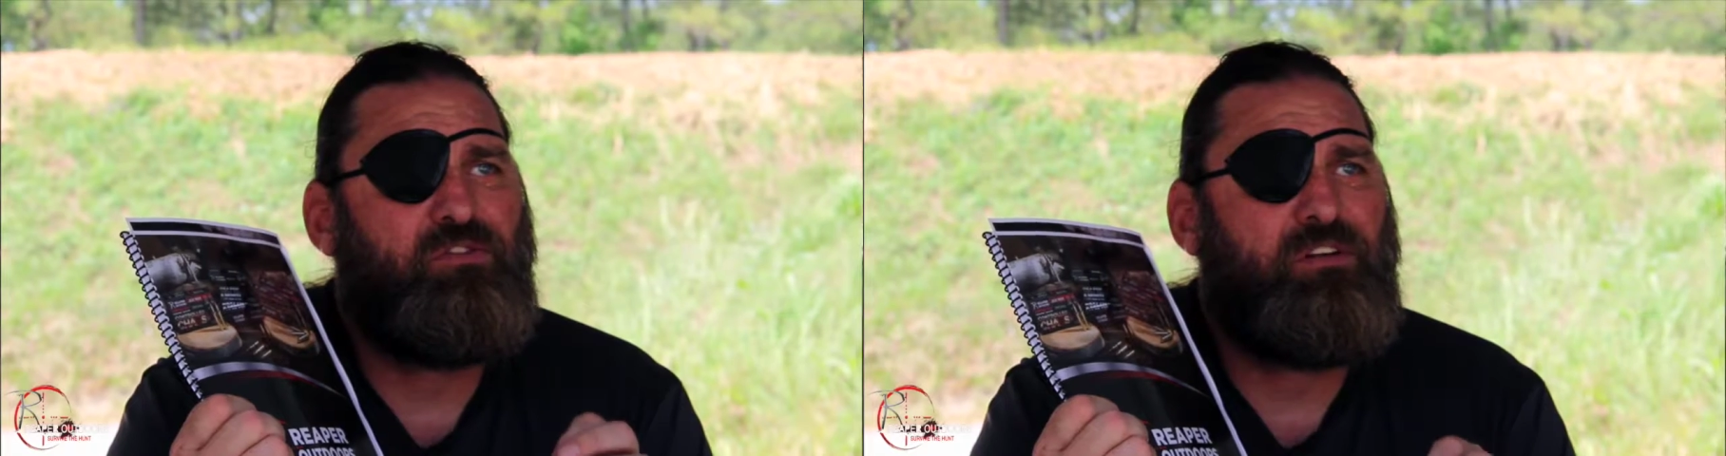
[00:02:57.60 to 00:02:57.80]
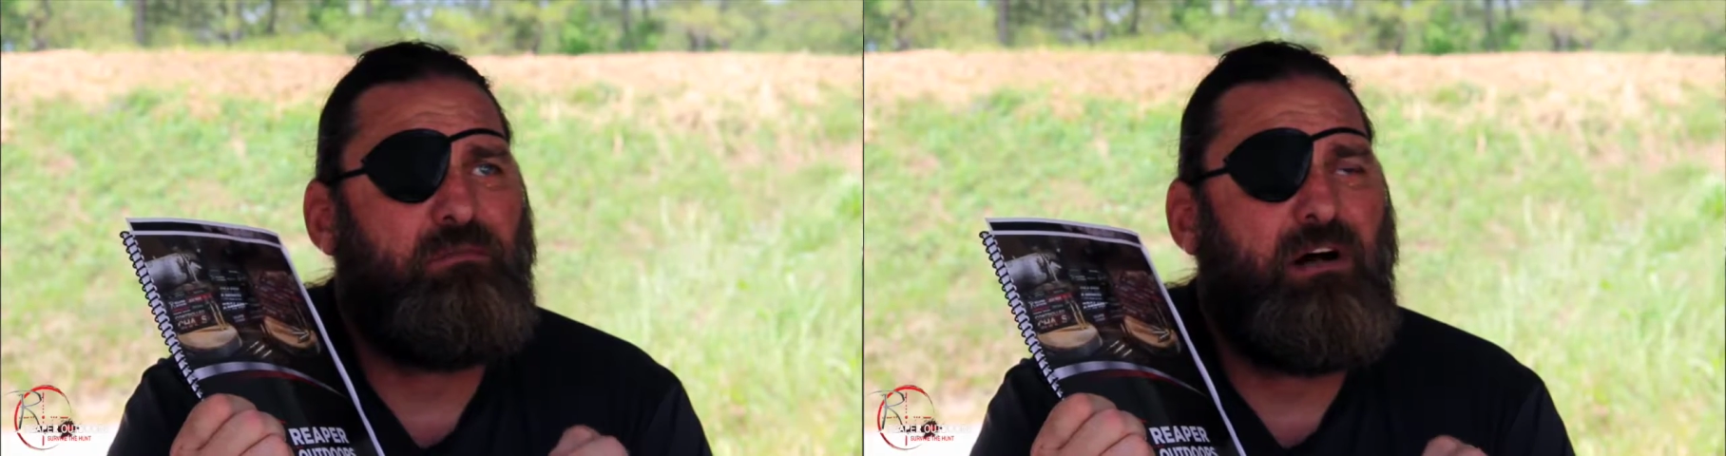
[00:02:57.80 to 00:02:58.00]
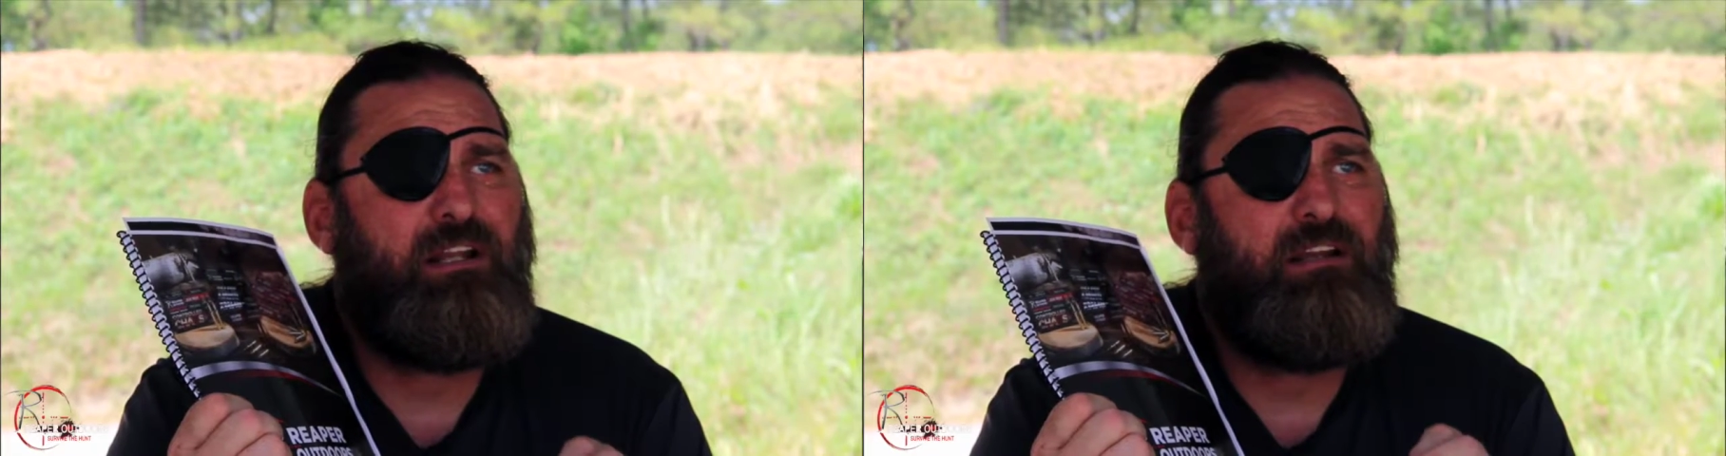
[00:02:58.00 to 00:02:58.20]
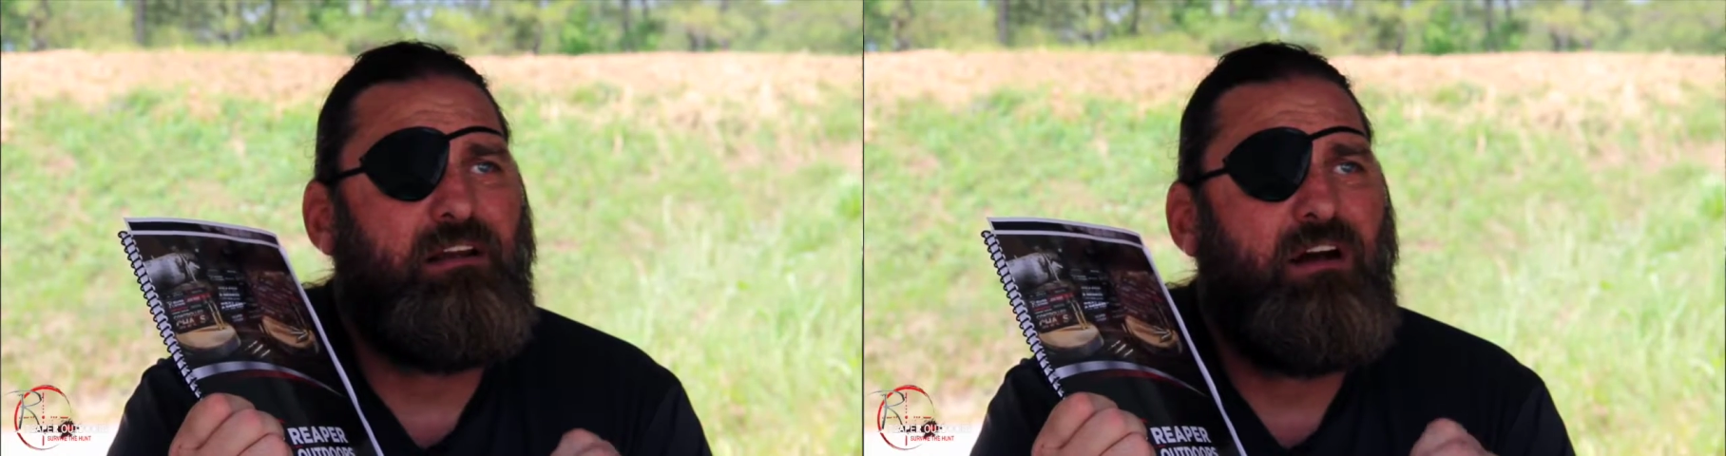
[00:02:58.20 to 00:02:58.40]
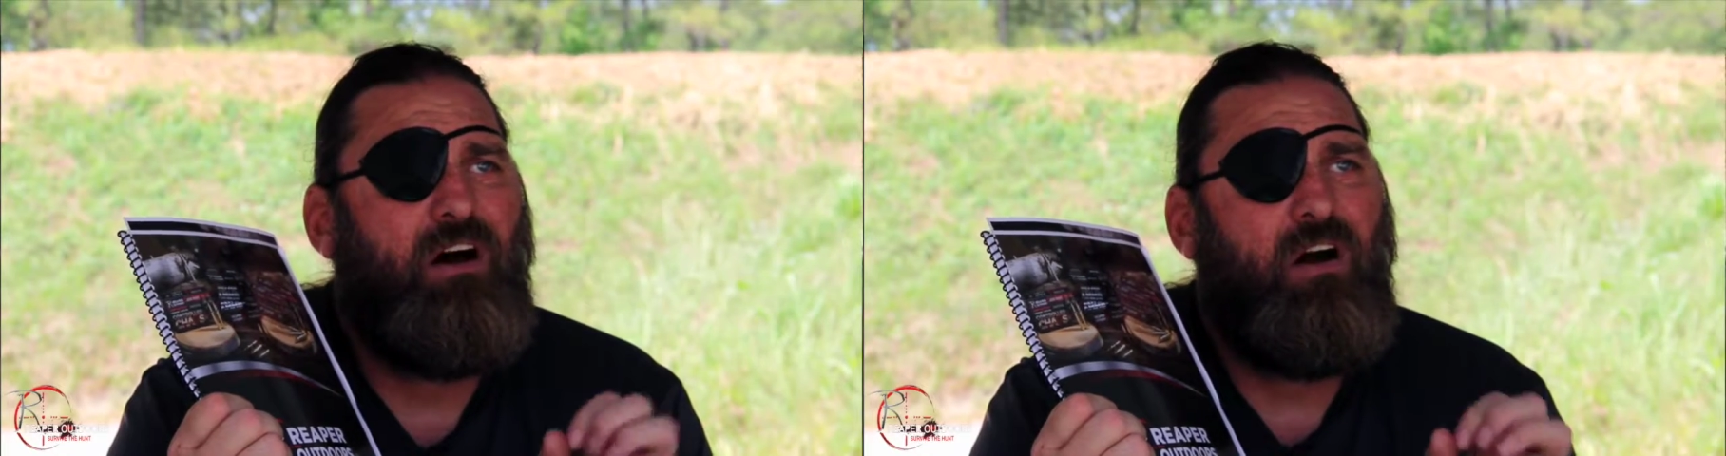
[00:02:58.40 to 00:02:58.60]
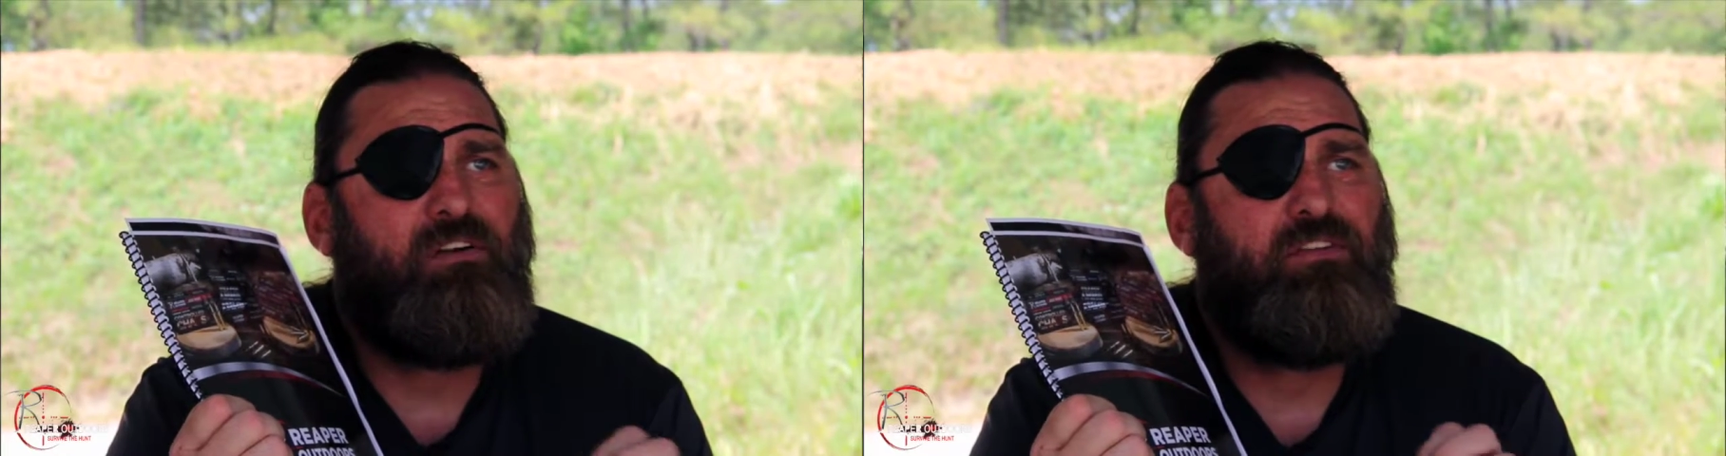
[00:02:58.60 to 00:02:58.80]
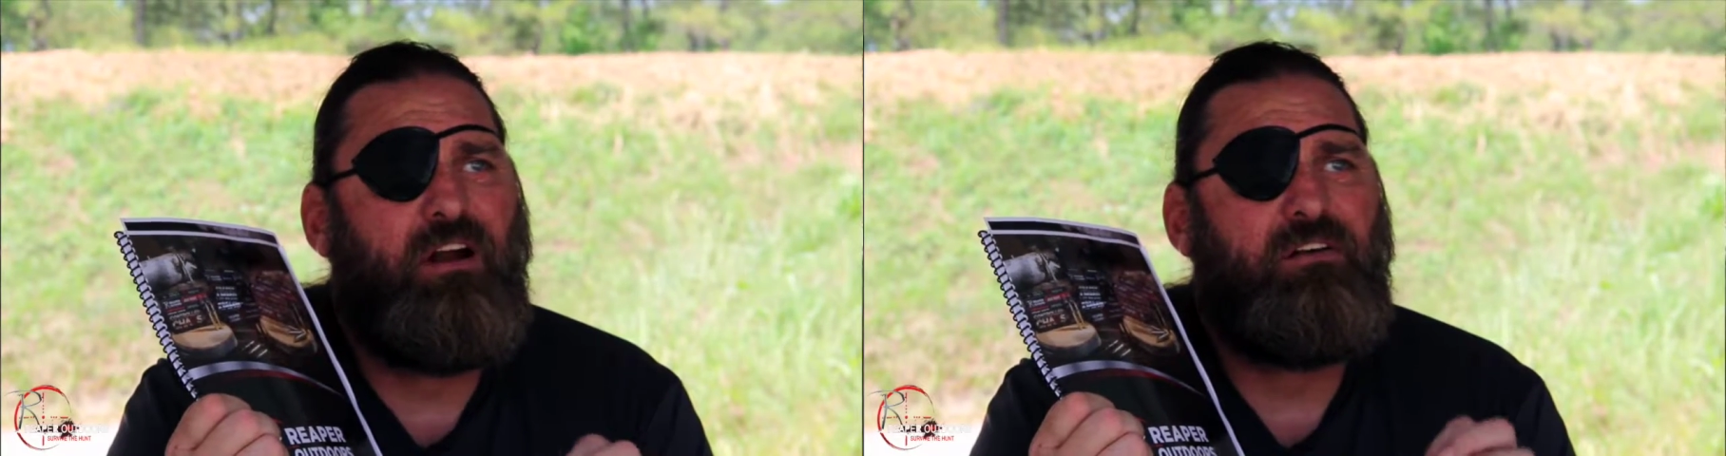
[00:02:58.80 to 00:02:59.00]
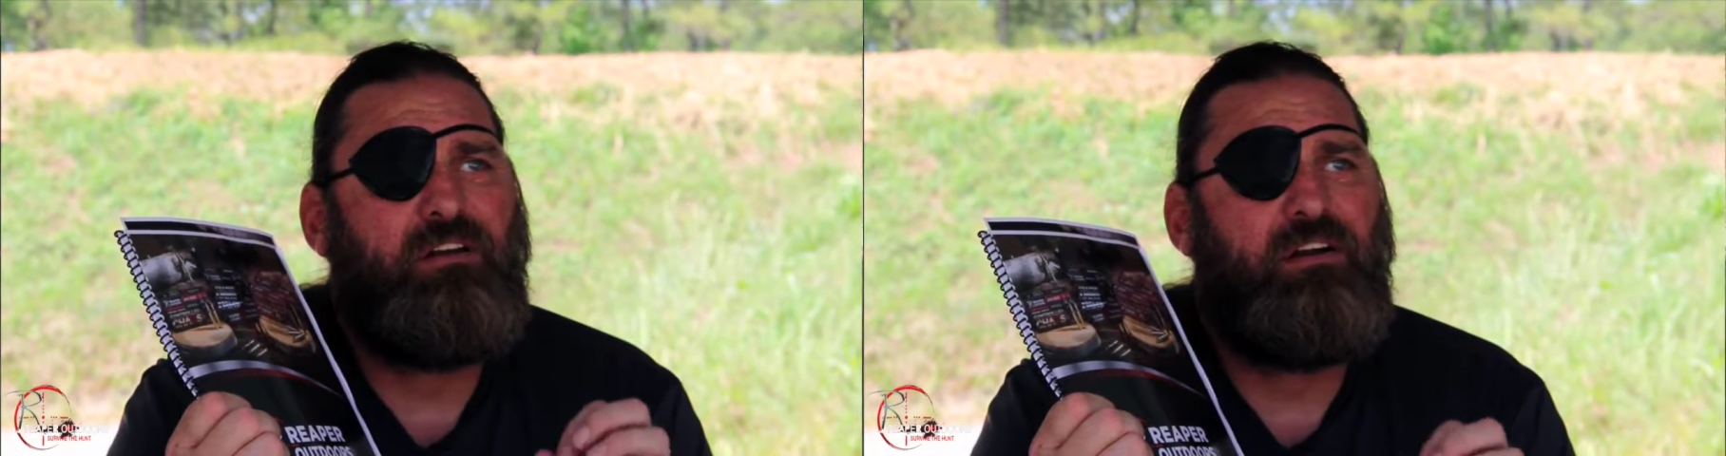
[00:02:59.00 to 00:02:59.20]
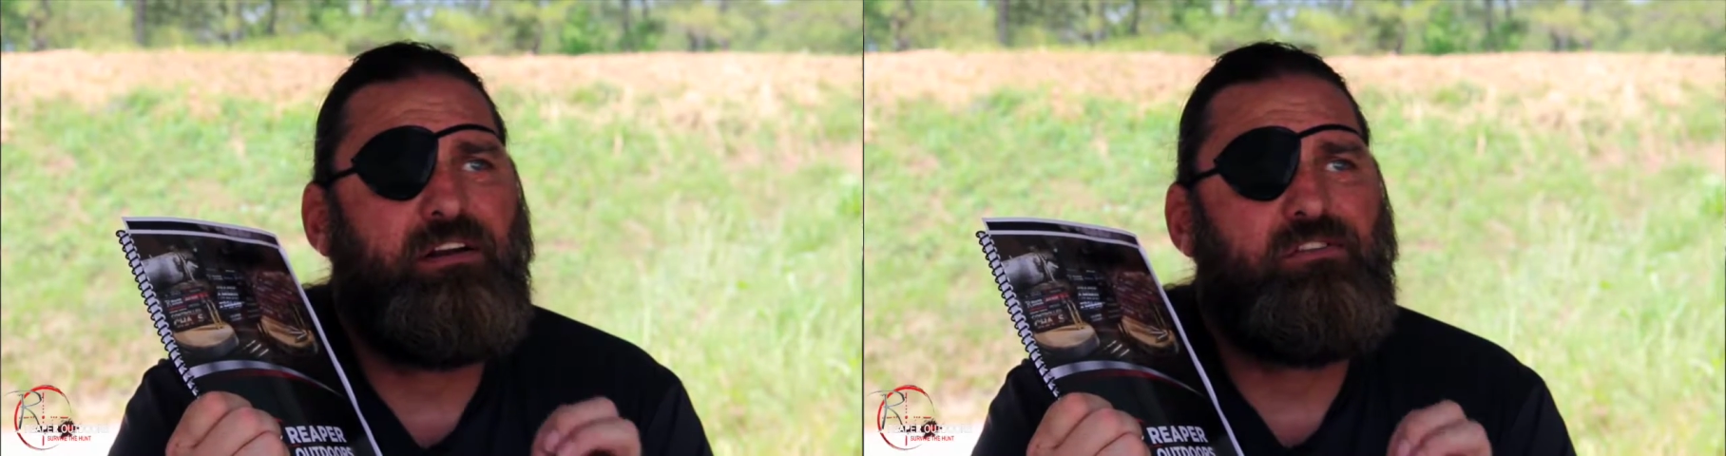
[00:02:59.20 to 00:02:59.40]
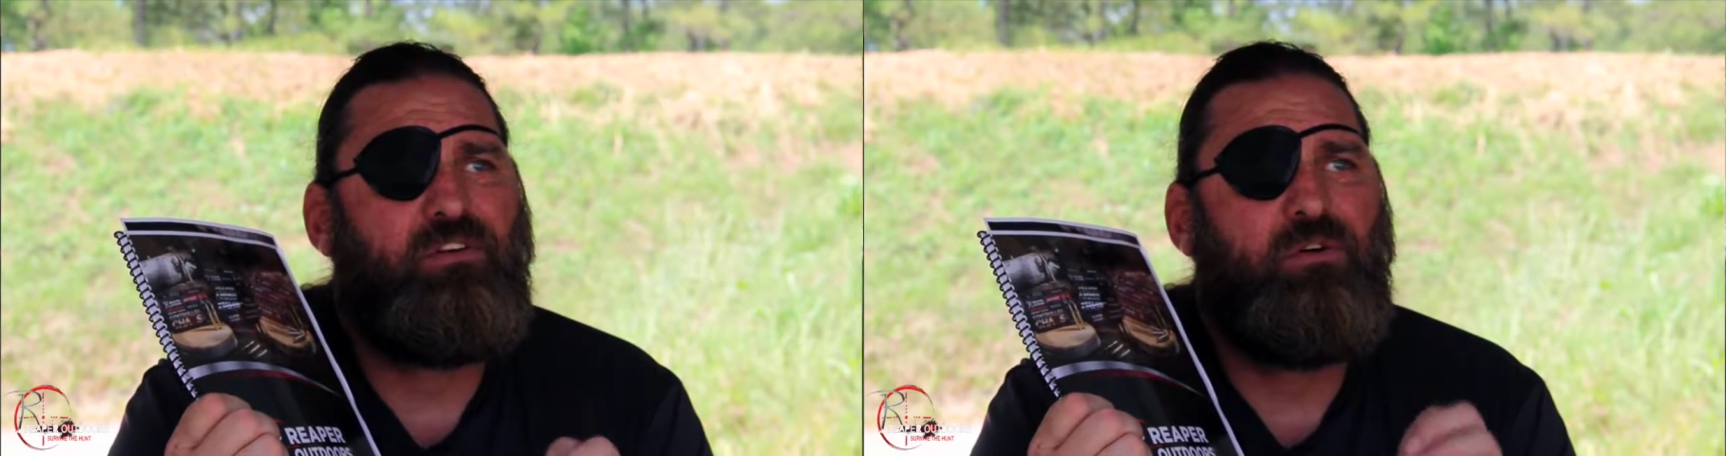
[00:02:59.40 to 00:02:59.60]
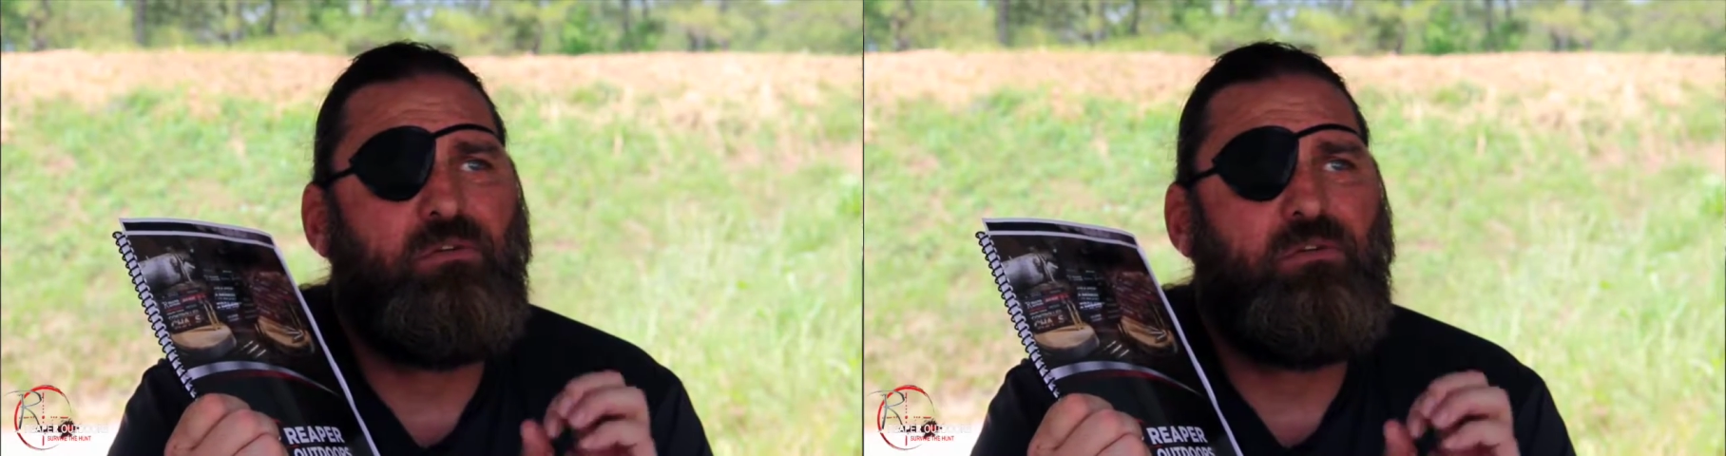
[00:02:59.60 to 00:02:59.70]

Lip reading: to somebody, our secretary,